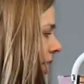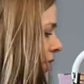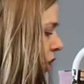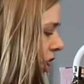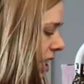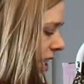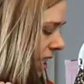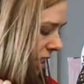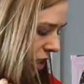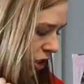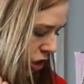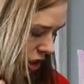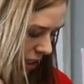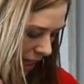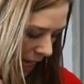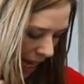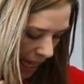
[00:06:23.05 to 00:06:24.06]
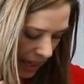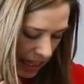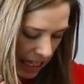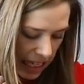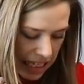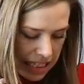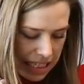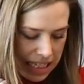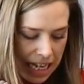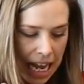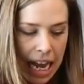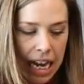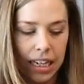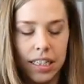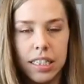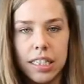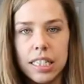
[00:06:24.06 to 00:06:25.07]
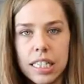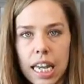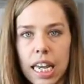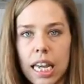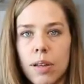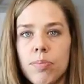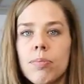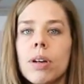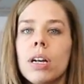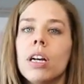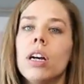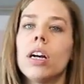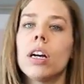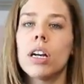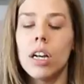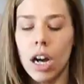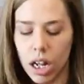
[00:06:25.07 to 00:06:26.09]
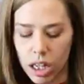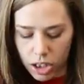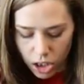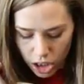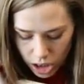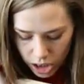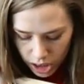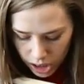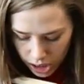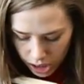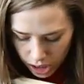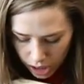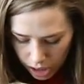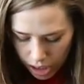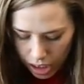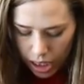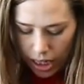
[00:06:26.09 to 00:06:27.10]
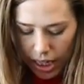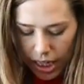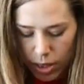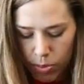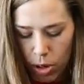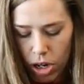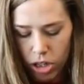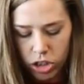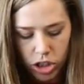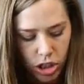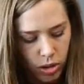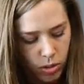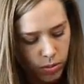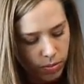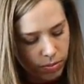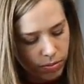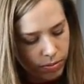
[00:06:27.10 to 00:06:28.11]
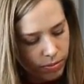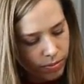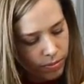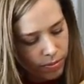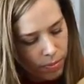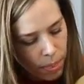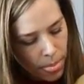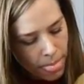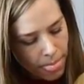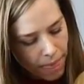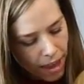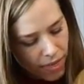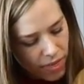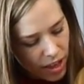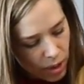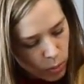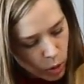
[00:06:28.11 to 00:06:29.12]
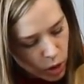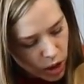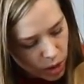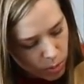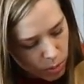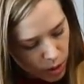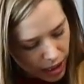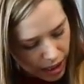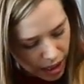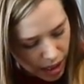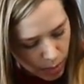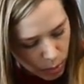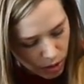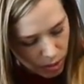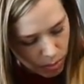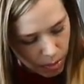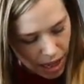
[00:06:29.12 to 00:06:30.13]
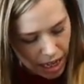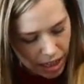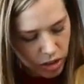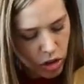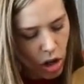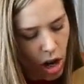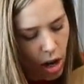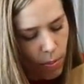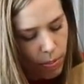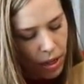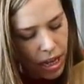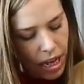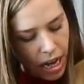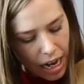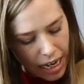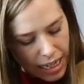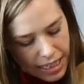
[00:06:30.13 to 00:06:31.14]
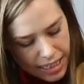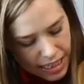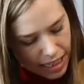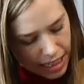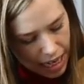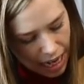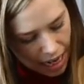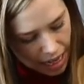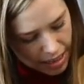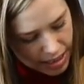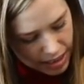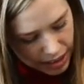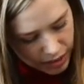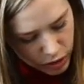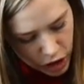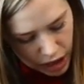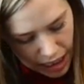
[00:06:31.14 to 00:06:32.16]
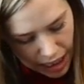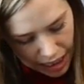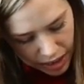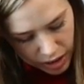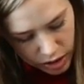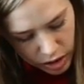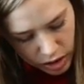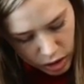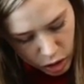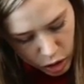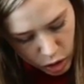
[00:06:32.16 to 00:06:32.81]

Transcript: enough, she did. She had the exact same color uh, in a poncho. And then we're going to break it up with a black top. I did ask if she had